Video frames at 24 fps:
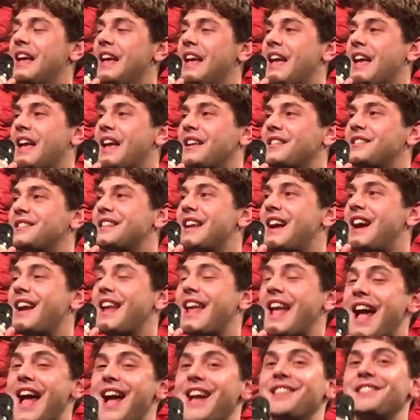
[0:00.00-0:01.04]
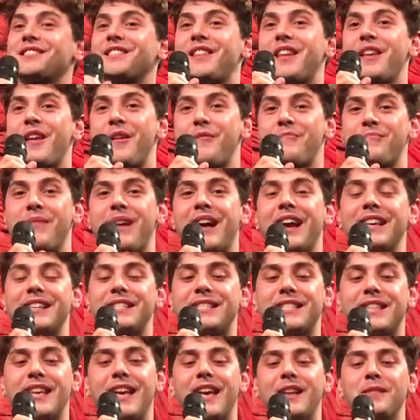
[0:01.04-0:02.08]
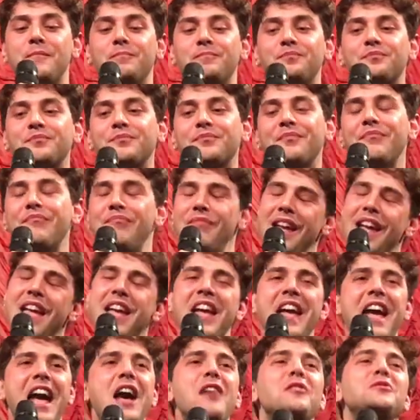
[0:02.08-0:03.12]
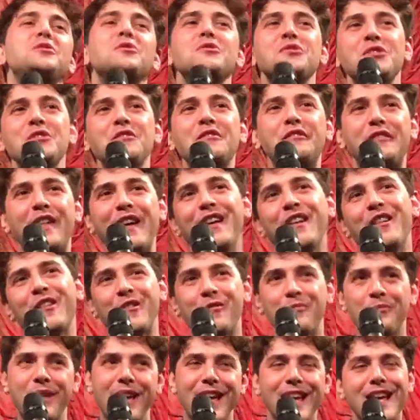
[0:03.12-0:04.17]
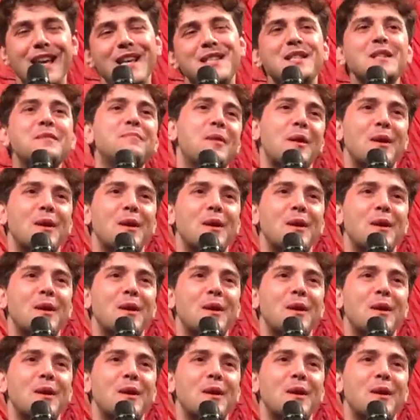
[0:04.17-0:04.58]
and I asked him, I said, how's your new film? Is it